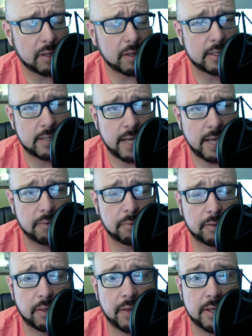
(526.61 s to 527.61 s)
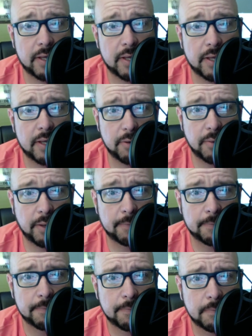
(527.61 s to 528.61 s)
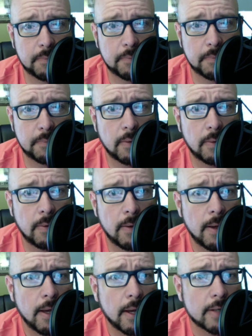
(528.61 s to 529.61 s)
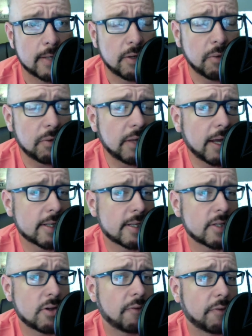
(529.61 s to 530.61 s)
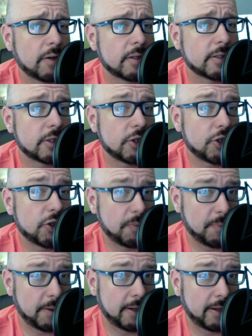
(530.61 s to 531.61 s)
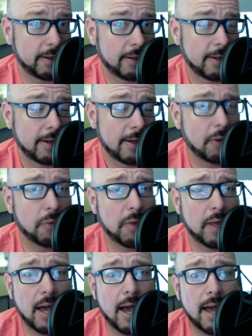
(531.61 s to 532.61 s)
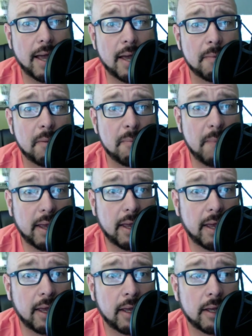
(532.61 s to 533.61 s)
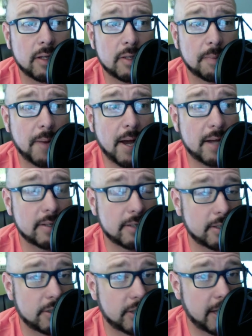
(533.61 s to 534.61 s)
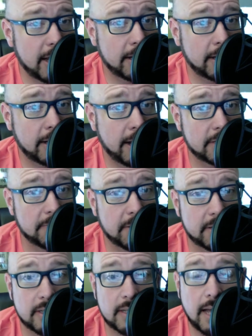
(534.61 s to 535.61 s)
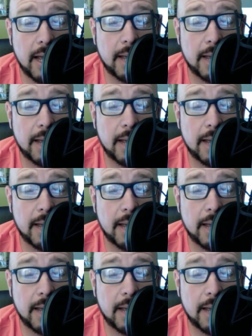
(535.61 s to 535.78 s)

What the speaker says: content with the things that I'm doing? Because I don't think it's as often as it should be. I don't think I am making deposits in as much as I